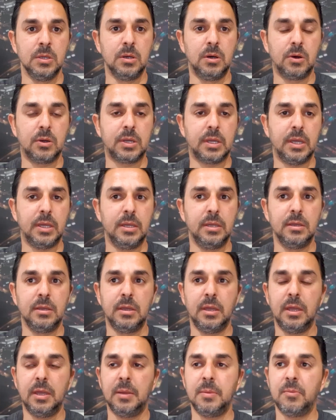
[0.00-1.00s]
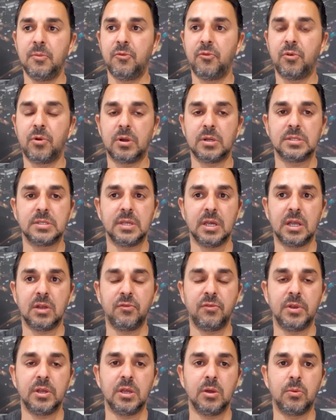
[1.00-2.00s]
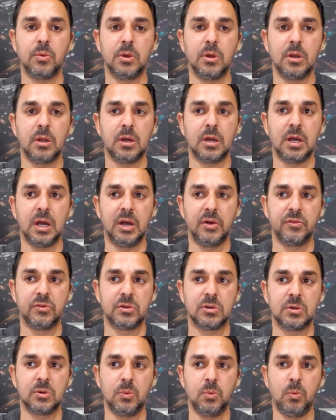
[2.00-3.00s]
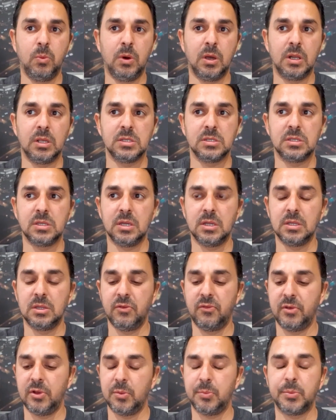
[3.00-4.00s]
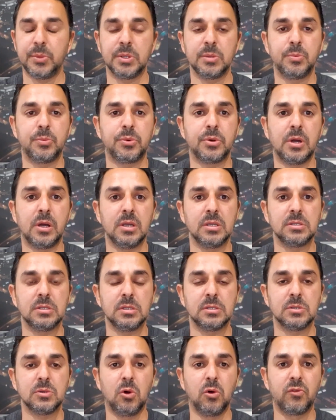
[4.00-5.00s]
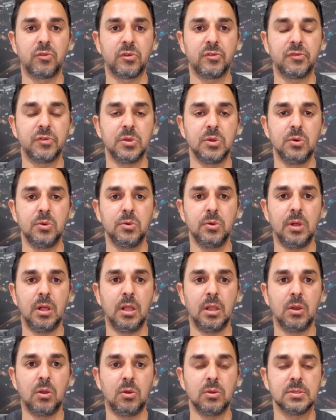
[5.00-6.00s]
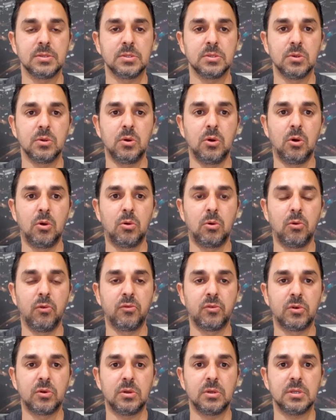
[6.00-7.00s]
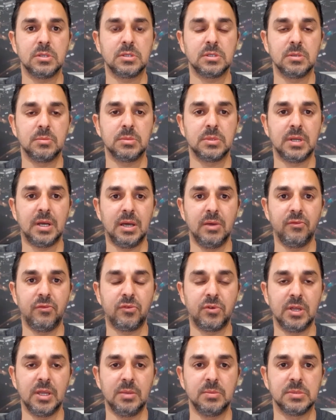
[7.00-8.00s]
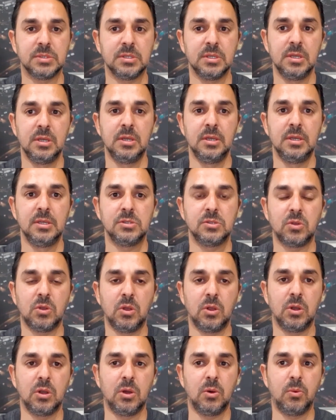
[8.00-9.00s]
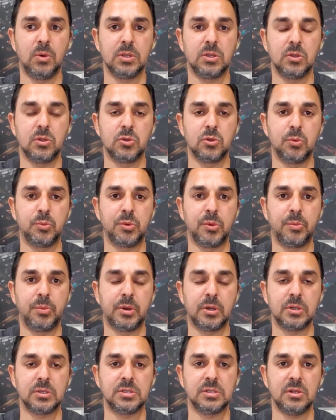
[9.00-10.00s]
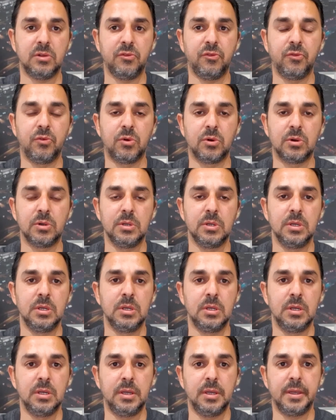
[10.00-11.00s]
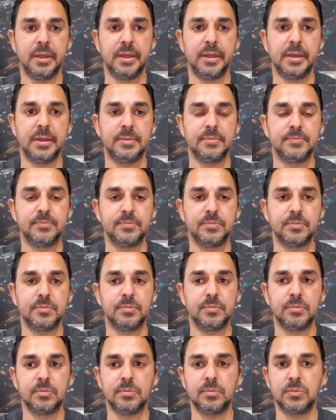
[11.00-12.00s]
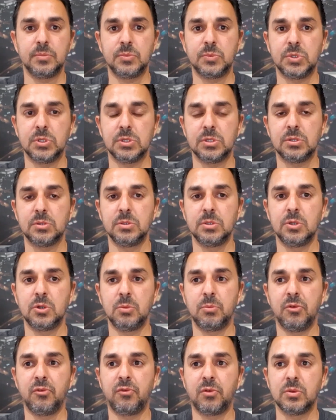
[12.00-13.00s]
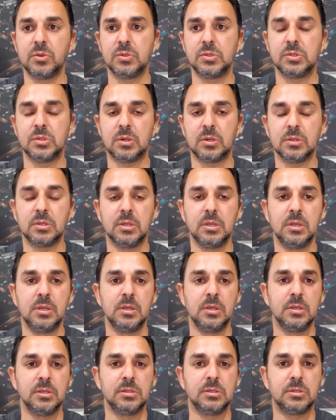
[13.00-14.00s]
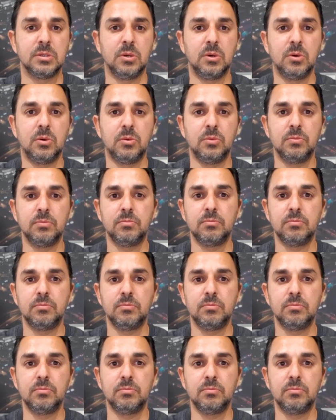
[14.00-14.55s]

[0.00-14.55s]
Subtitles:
Okay, for our second video, we're going to cover what is the development process overview. I'll also go over some time frames so you'll know what to prepare yourself for, and just before you start. So,